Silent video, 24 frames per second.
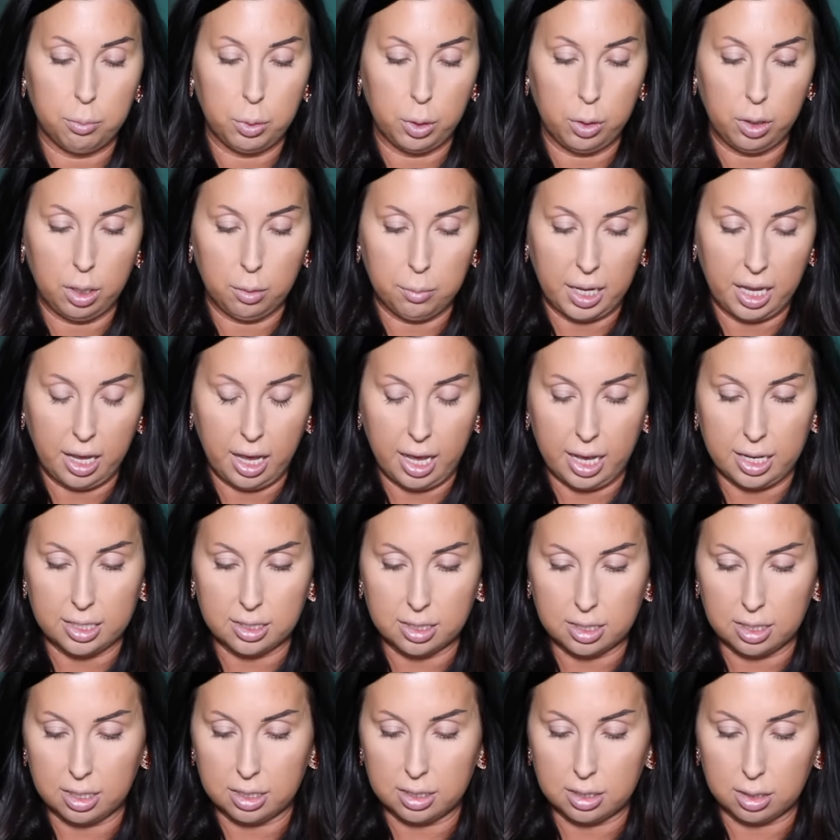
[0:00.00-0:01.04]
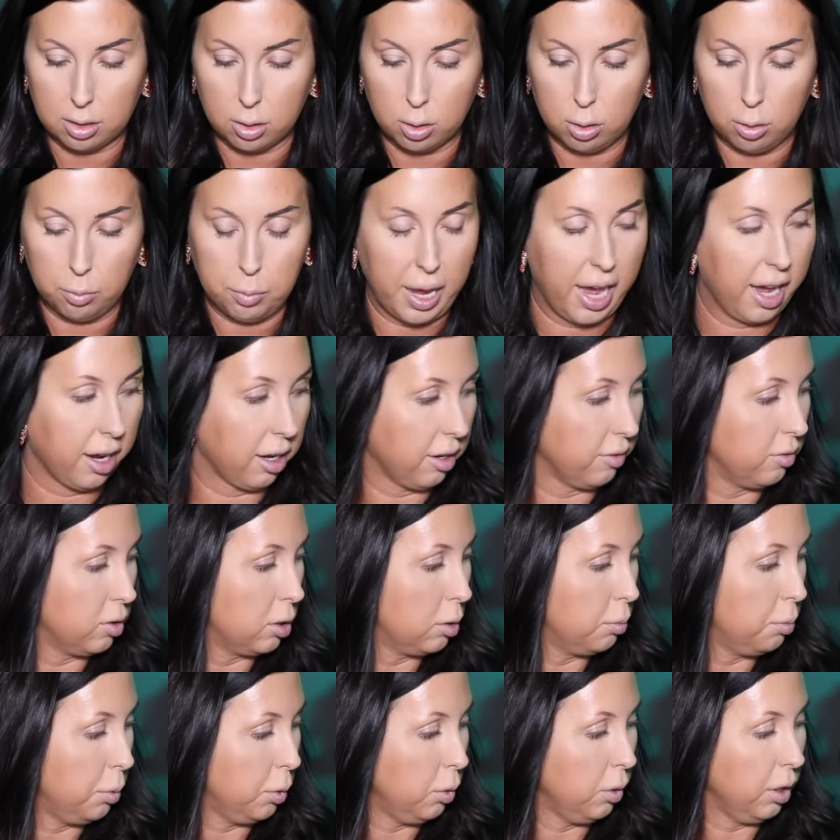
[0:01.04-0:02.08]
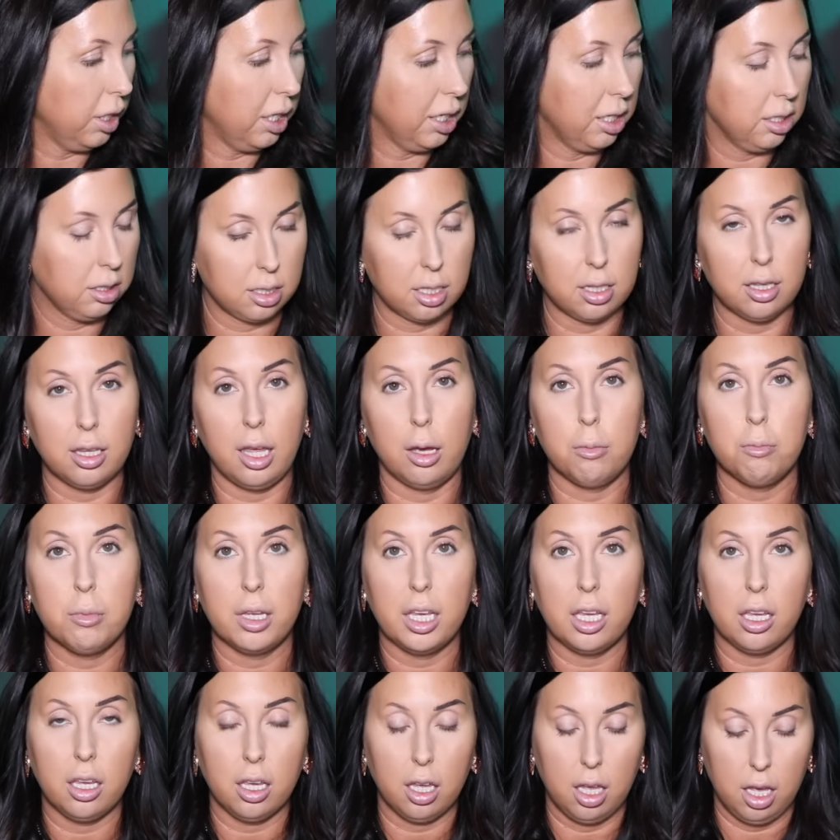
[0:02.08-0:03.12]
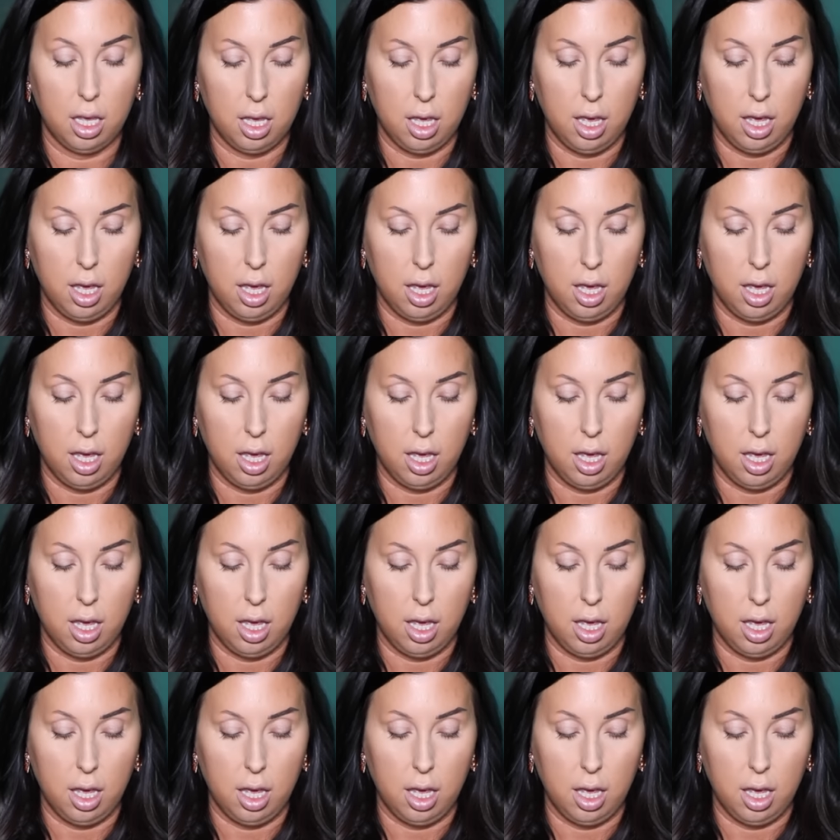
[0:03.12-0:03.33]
Beauty Bay has this little pack of spoolies. Let me